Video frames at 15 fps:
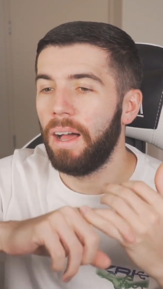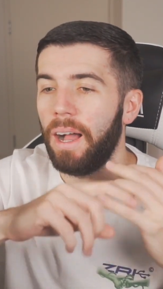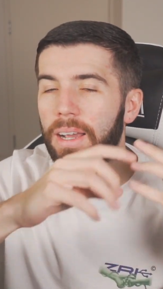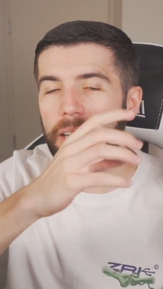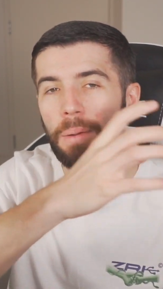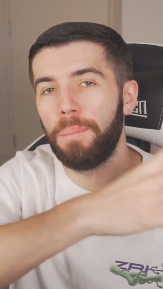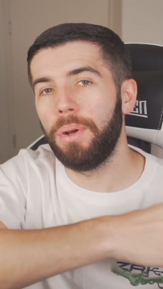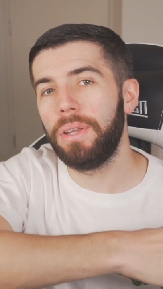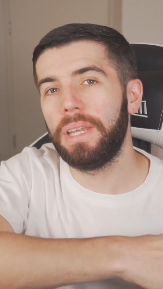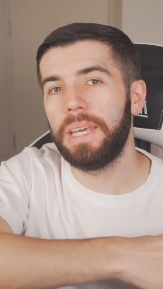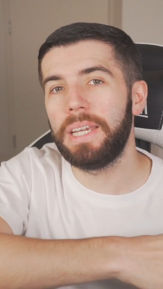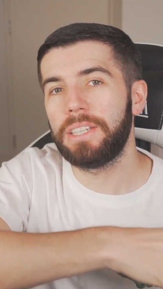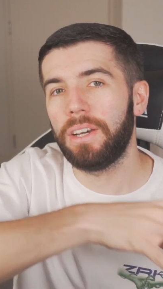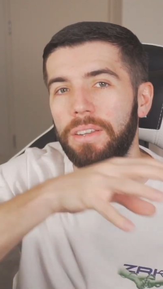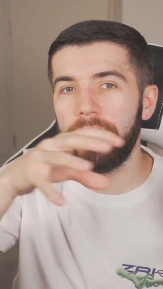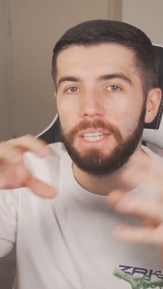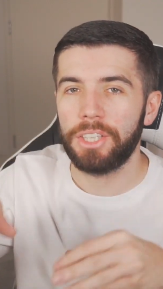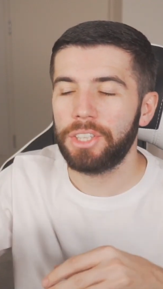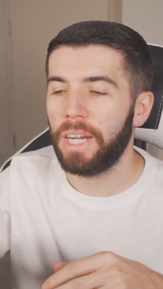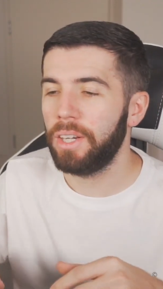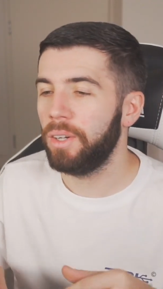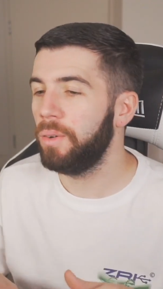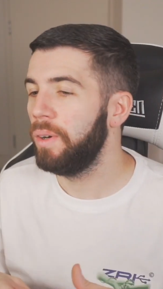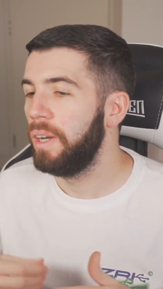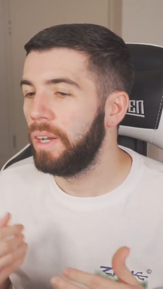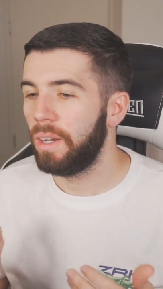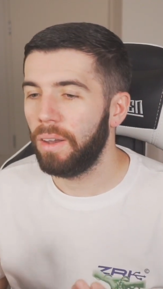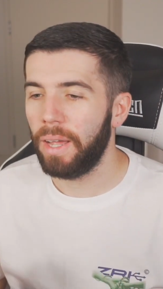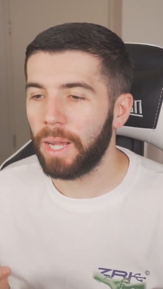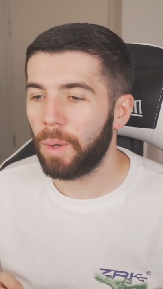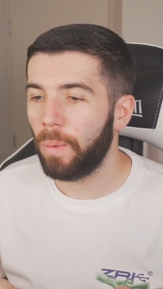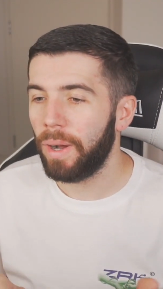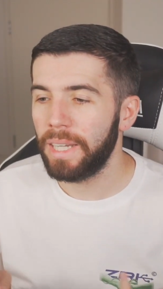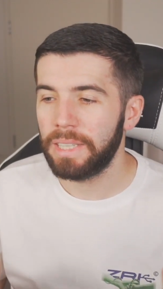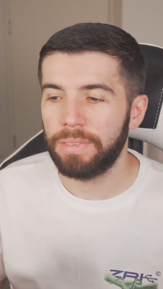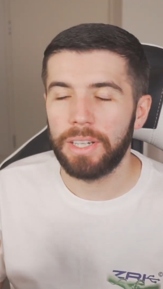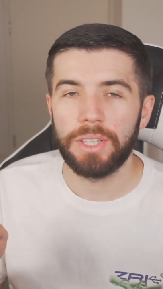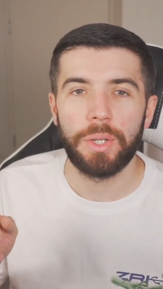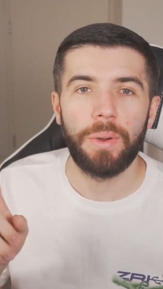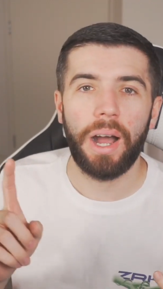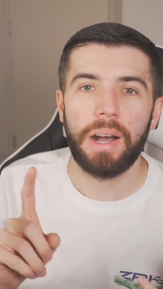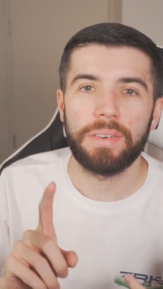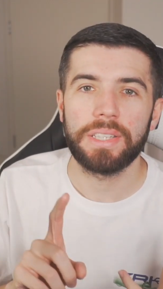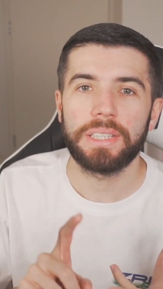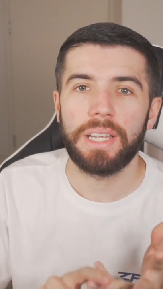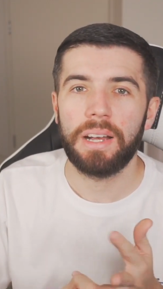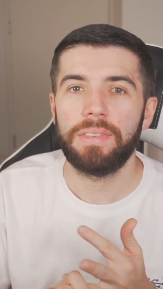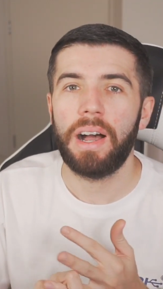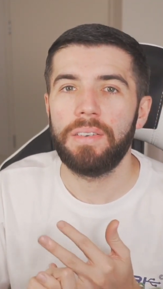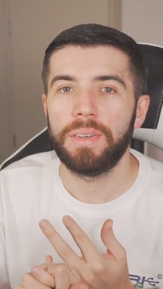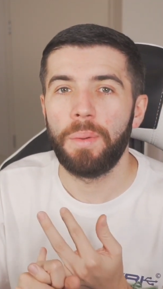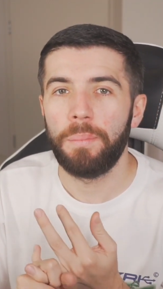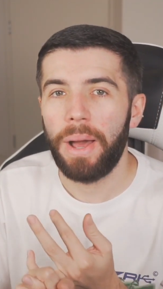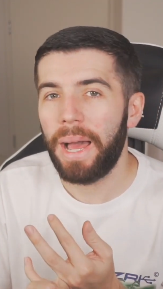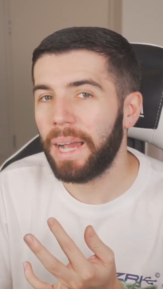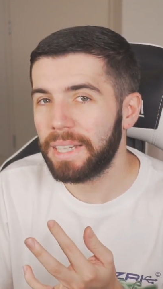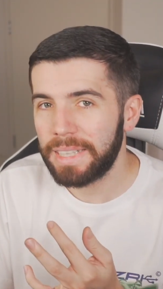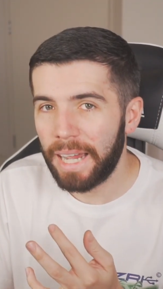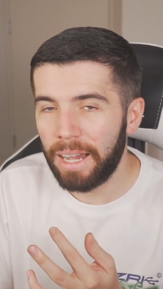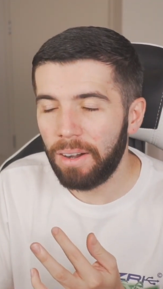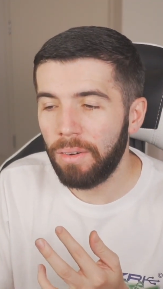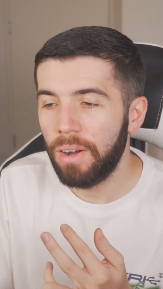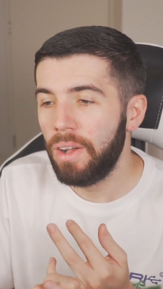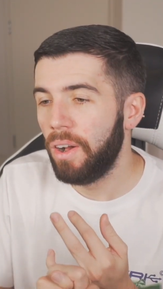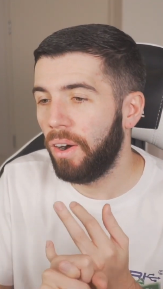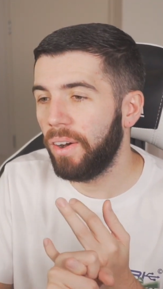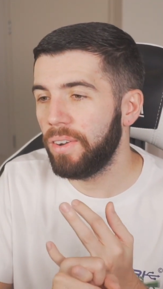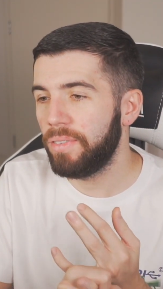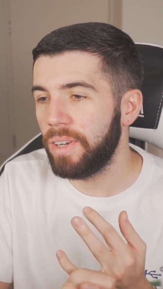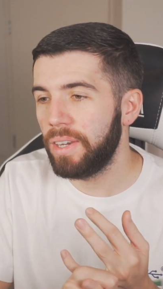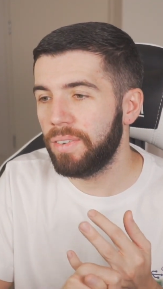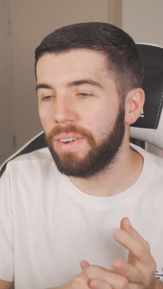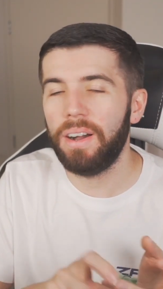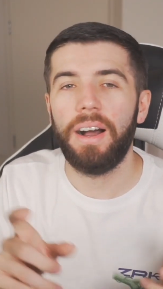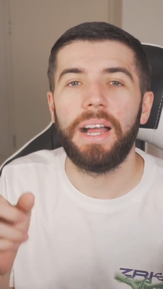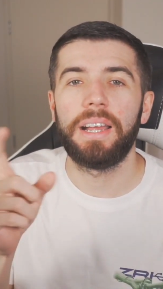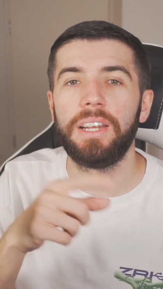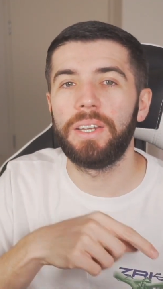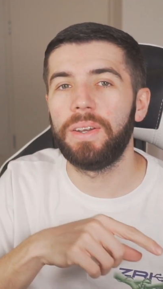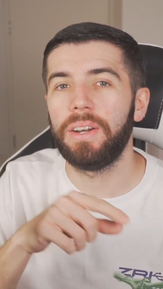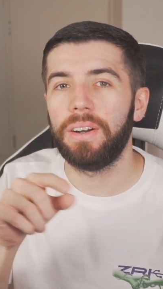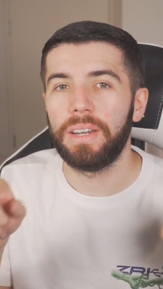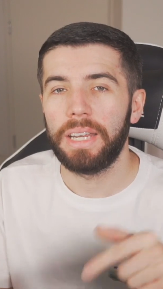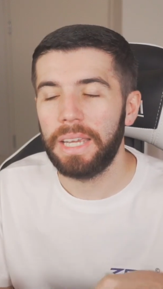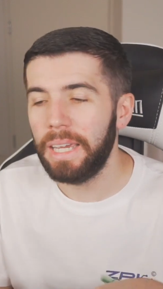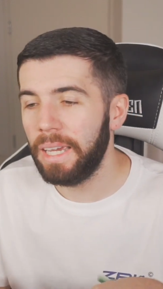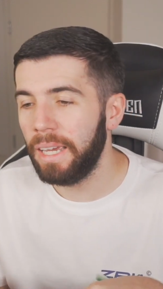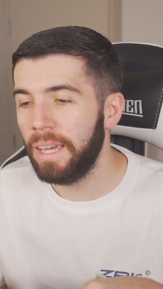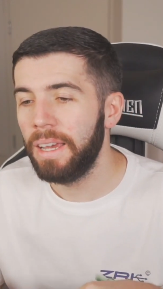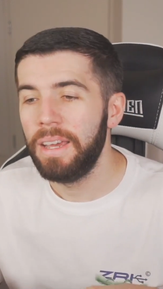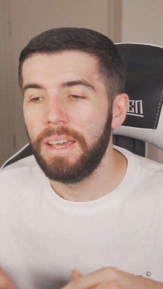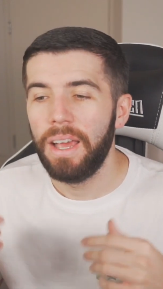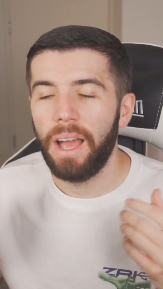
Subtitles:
I can then put these on this channel. Likewise, if I do other stuff other than packed out on FIFA, I can do it on here.